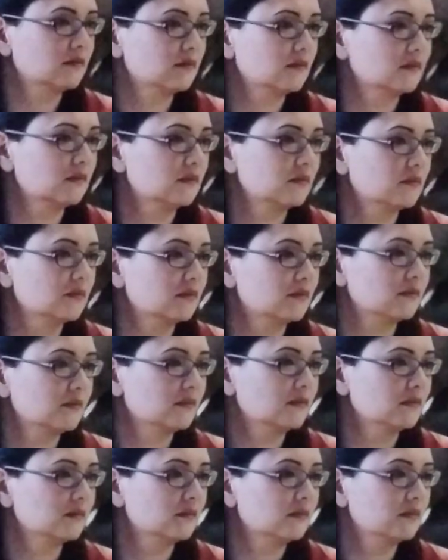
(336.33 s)
Leslie,
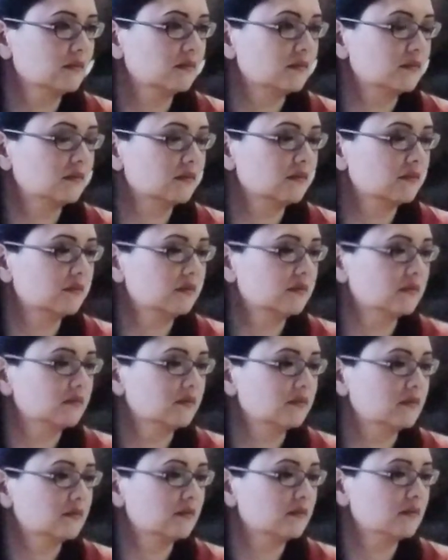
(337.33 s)
guess what today is?
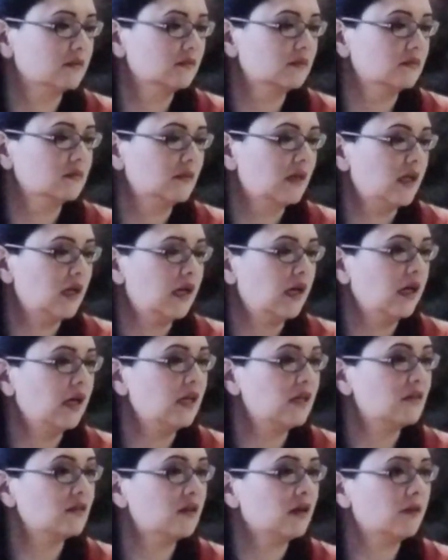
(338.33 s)

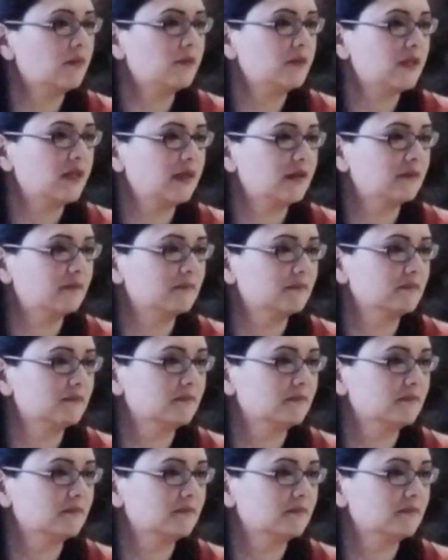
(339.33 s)
It's hump day.